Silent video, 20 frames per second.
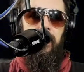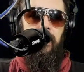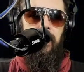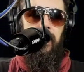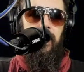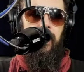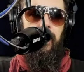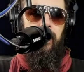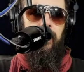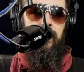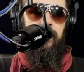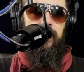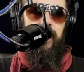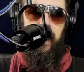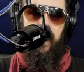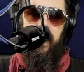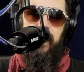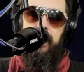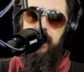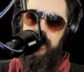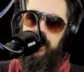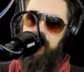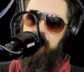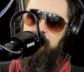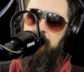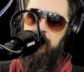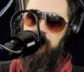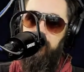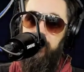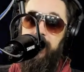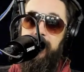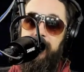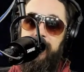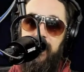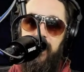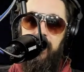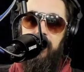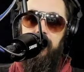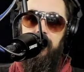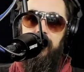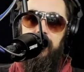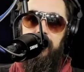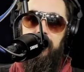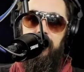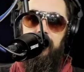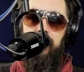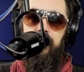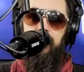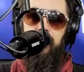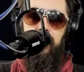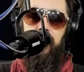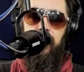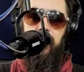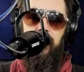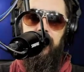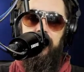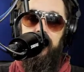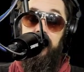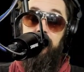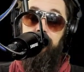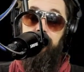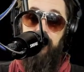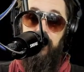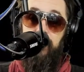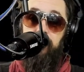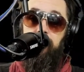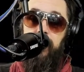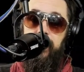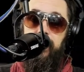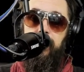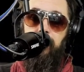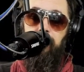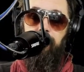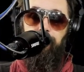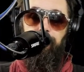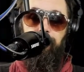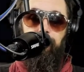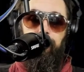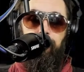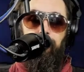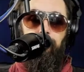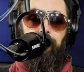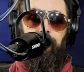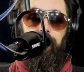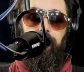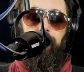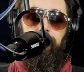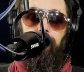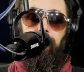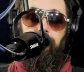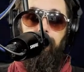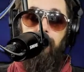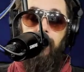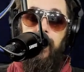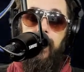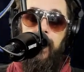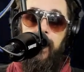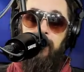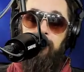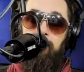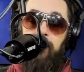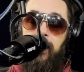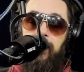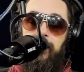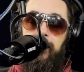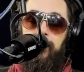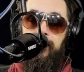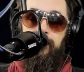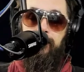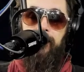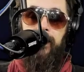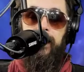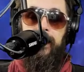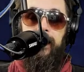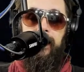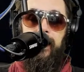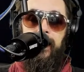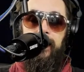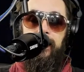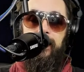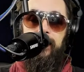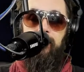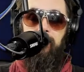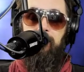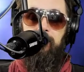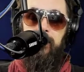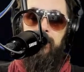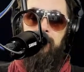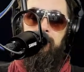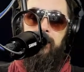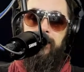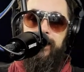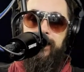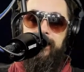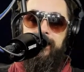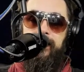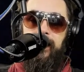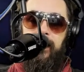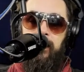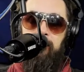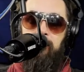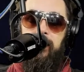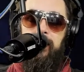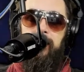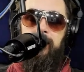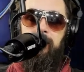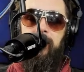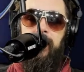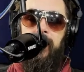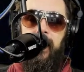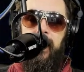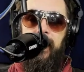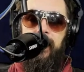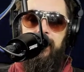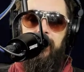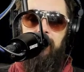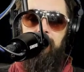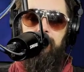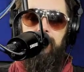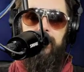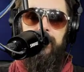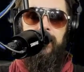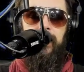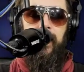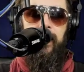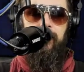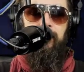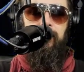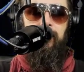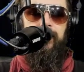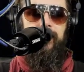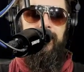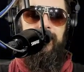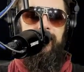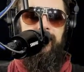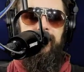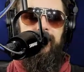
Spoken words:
And to edit it, it's been really hard in a fun way. And part three, I think, will be the most exciting, because we're going to end up with an end result